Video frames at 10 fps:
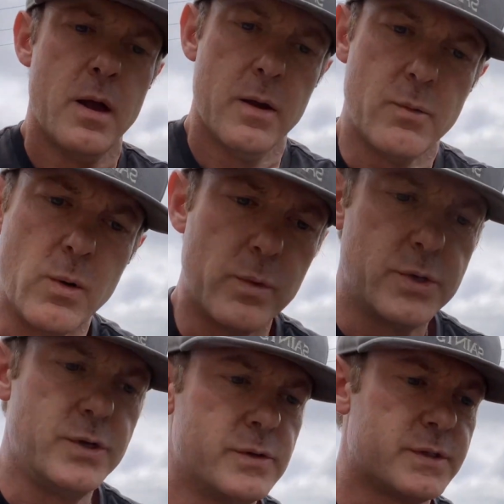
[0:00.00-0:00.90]
what we're
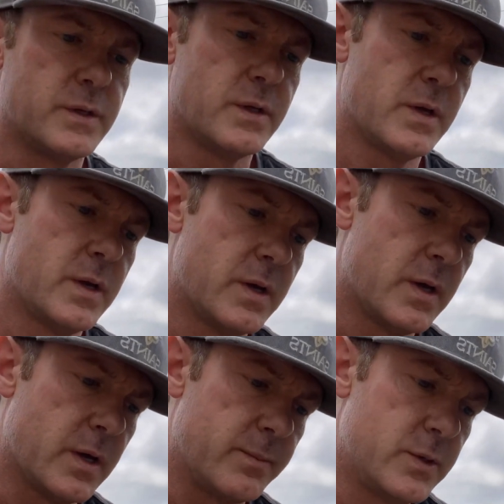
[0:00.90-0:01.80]
using,
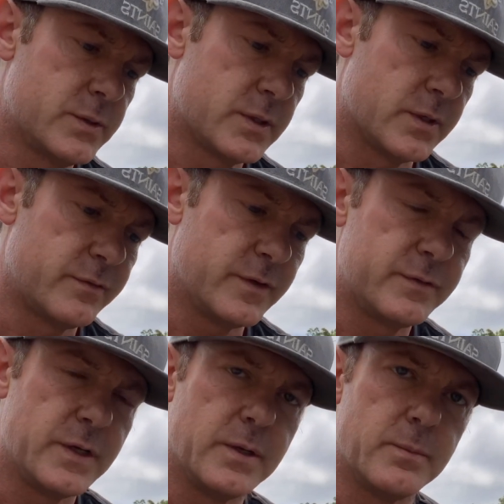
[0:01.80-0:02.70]
I'm using a
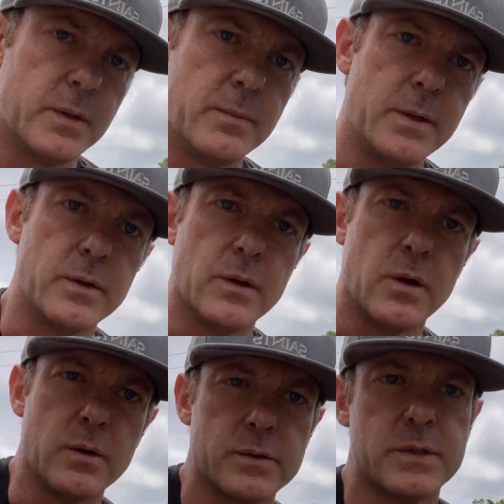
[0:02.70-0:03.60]
15 millimeter
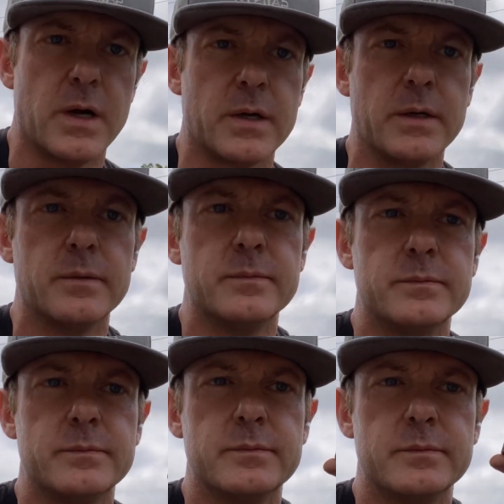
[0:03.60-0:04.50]
long socket,
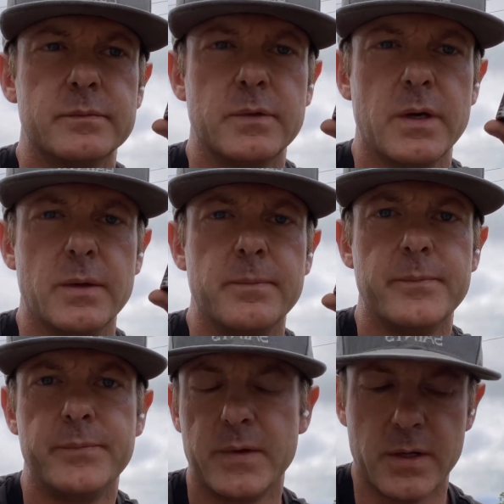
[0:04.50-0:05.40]
okay?
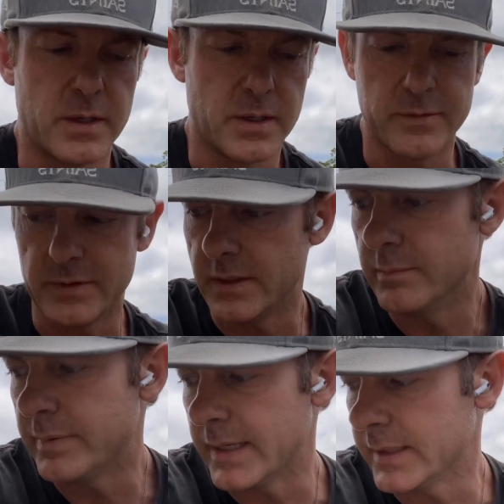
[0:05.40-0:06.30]
And I have an
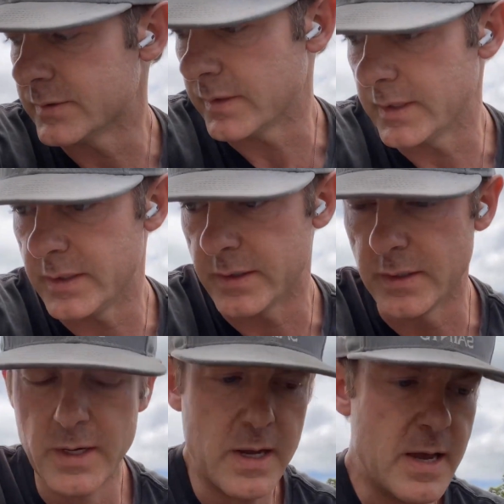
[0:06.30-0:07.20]
impact right here.
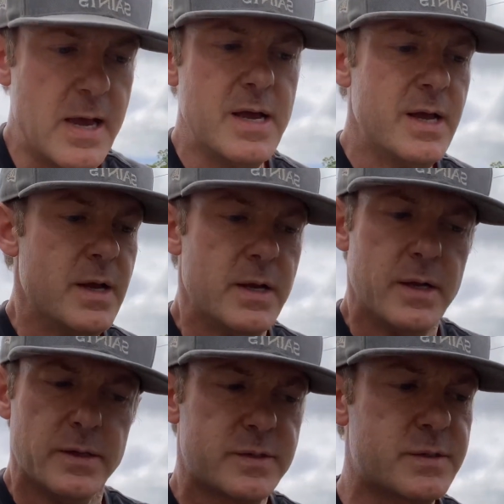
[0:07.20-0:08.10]

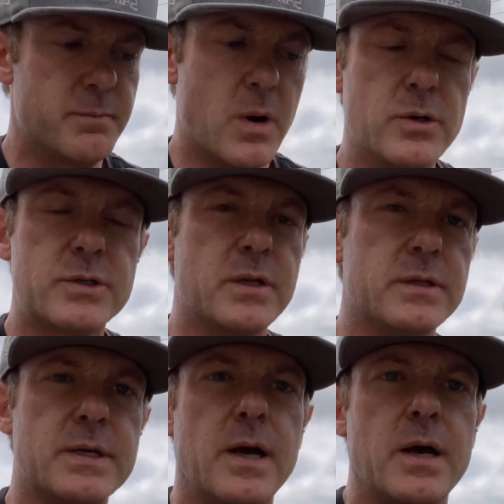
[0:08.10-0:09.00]
So most of the
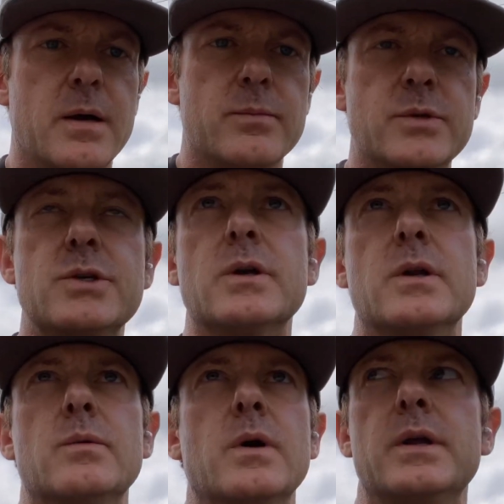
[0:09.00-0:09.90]
time, what you're
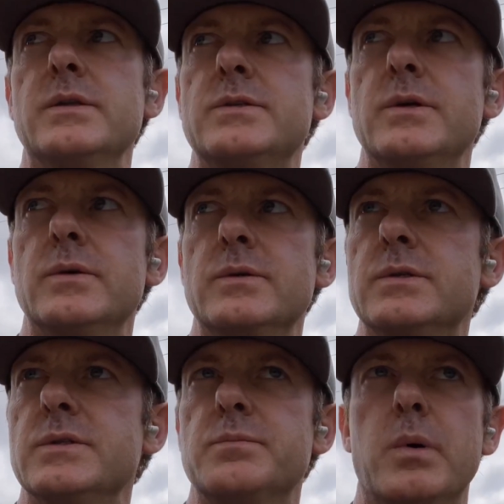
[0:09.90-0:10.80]
gonna run into is
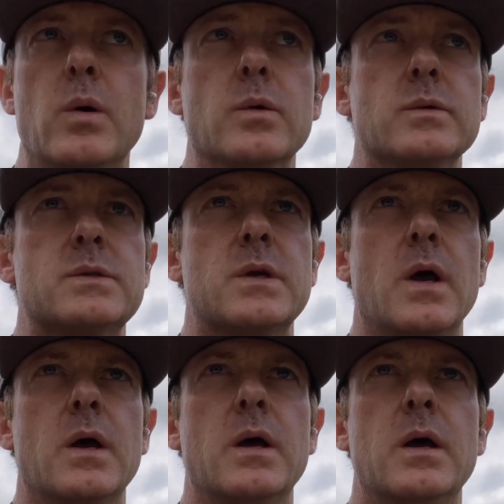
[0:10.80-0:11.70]
these bolts
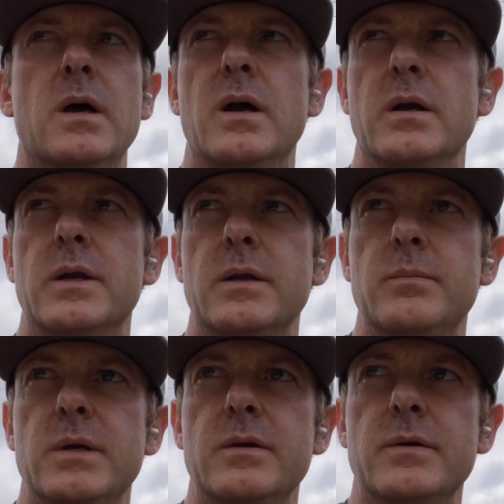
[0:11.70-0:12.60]
are gonna
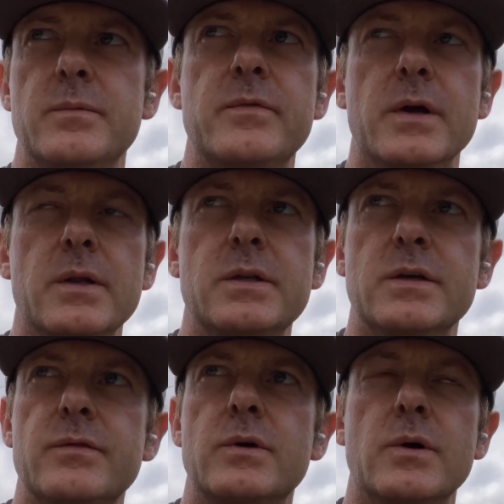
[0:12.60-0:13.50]
be fairly
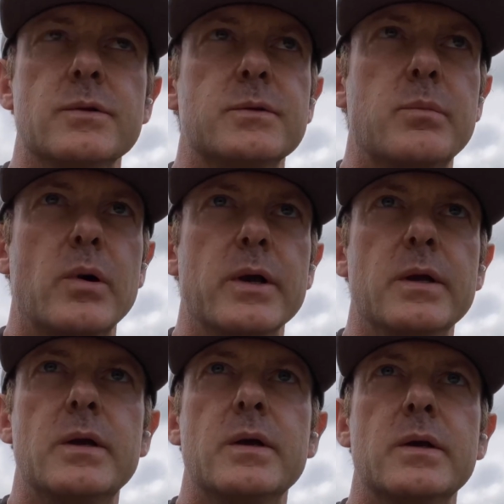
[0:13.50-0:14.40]
difficult to break.
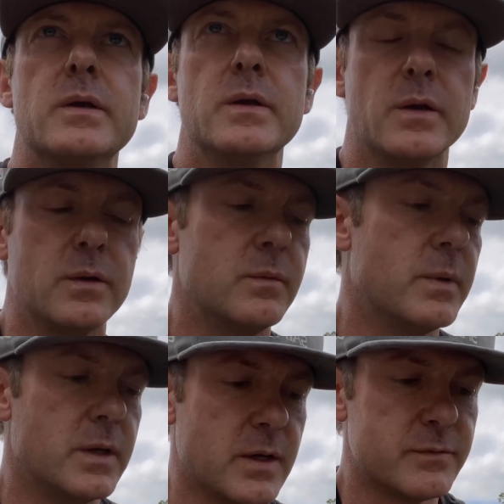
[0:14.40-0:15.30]
You know, you
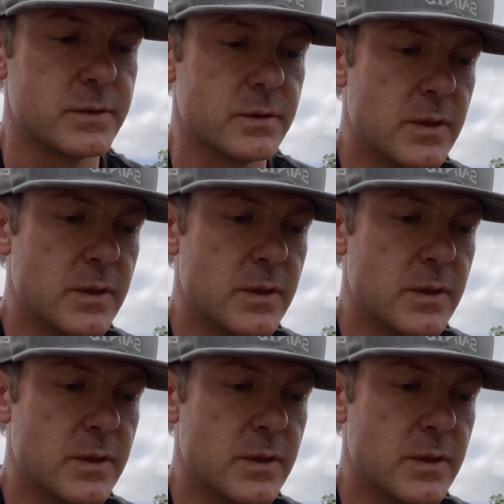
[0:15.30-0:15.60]
may have to